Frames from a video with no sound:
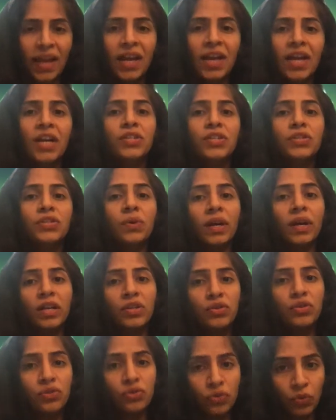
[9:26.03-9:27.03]
So
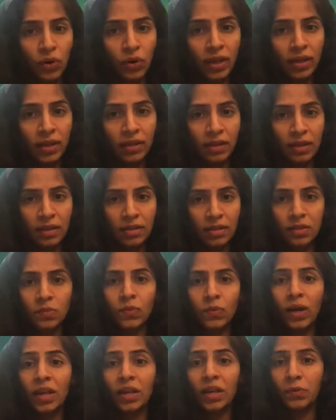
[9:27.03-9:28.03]
enjoy things
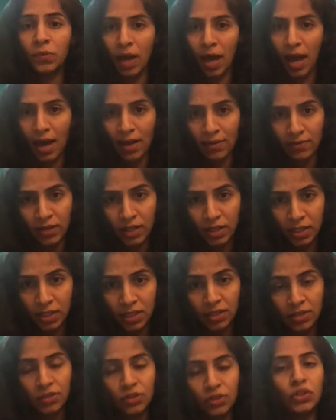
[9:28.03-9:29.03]
while you have it.
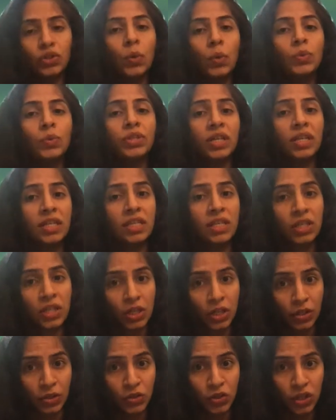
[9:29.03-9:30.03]
Don't
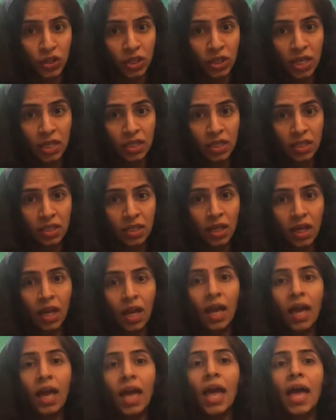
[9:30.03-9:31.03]
indulge in it.
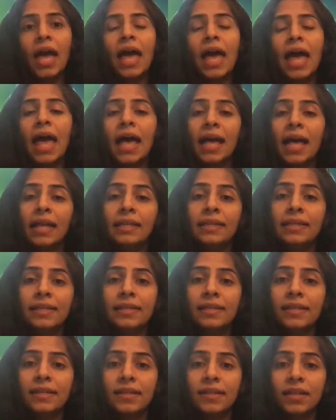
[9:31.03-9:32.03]
And
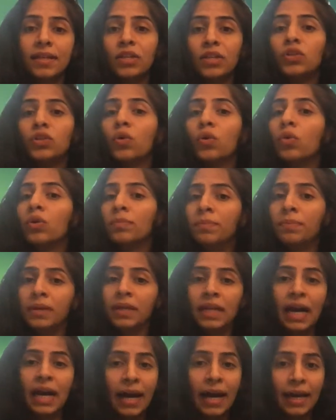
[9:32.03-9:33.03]
don't be
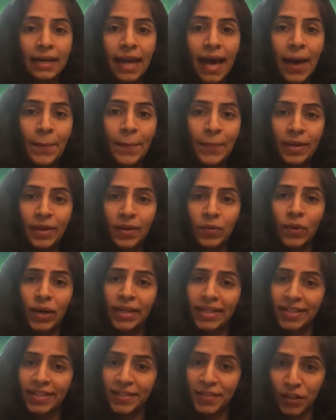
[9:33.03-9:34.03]
unhappy when it
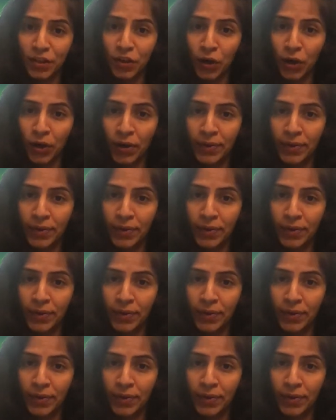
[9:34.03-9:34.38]
is gone.